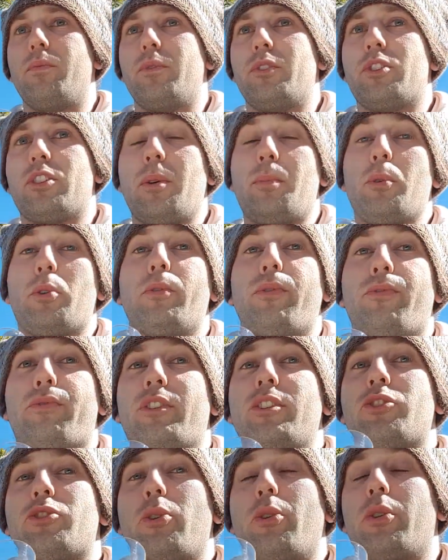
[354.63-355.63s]
Typical
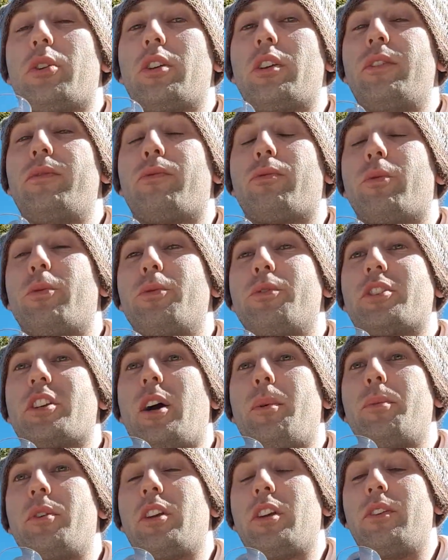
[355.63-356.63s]
French oak influence
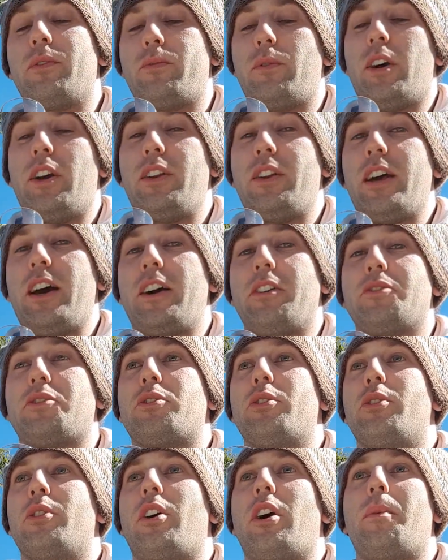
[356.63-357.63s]
coming in right now.
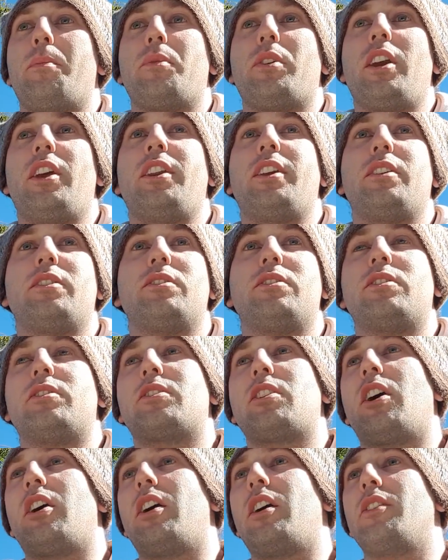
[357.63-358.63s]
So I'm getting
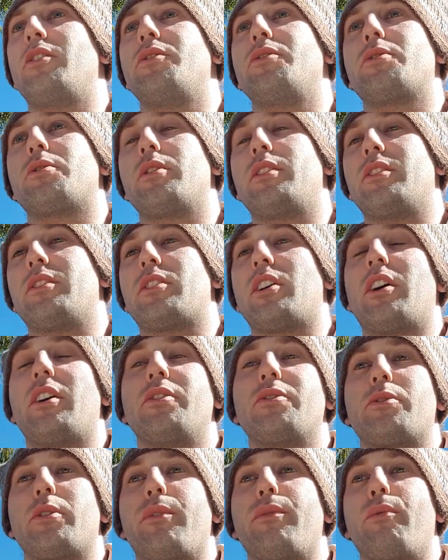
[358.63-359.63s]
tons and
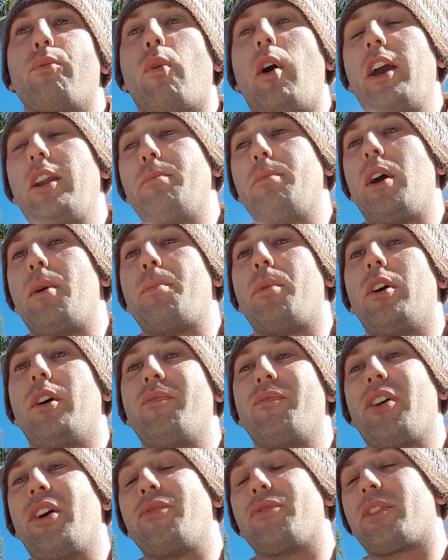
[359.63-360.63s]
tons of white pepper,
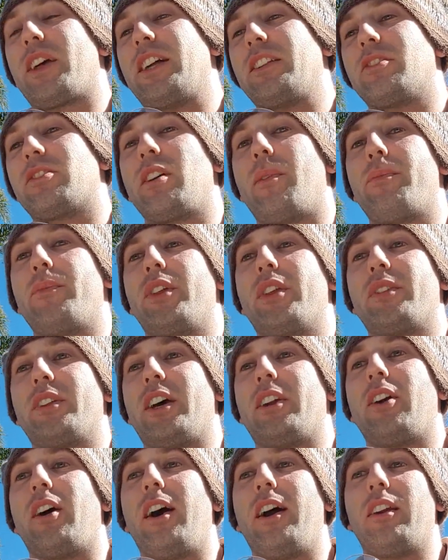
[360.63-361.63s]
and that's something
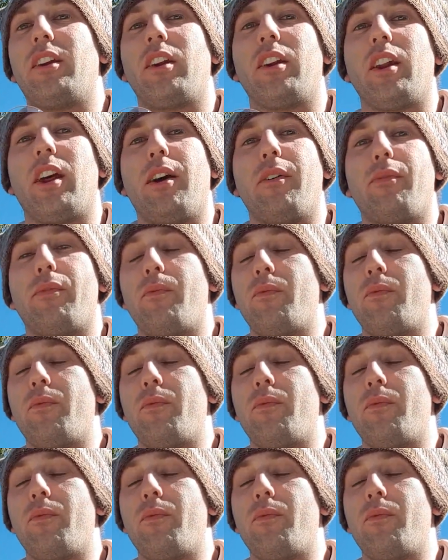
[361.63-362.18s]
that I love